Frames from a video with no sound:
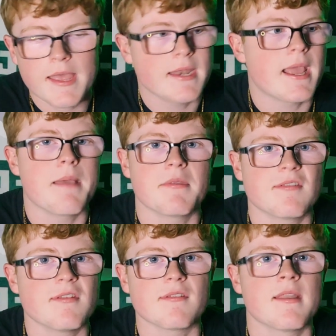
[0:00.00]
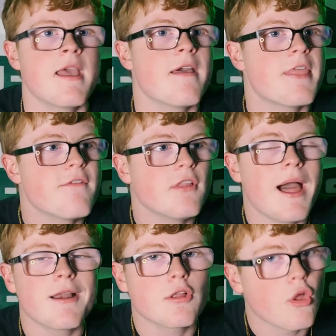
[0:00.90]
in a game this season. They've
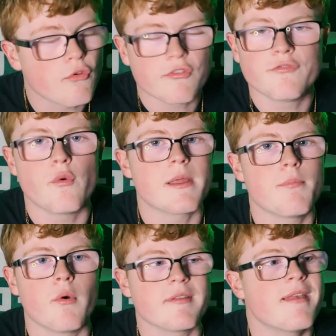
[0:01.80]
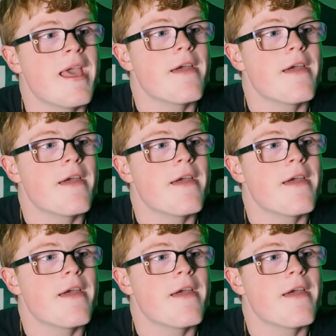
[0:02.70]
allowed close to 40 points.